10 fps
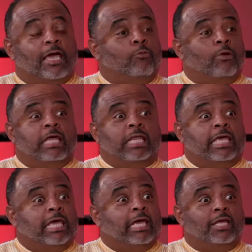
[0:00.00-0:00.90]
somewhere, and when
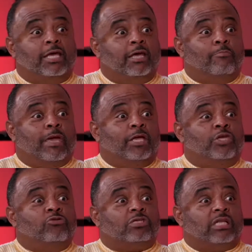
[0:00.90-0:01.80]
it hit,
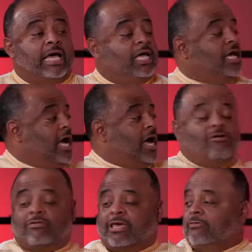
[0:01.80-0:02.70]
man, you just like,
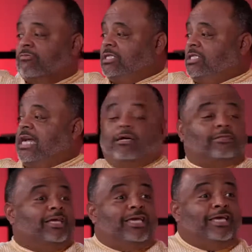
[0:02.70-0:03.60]
I don't care what
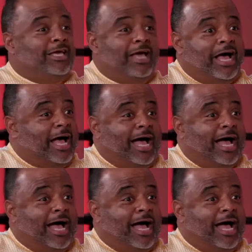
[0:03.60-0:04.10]
y'all think.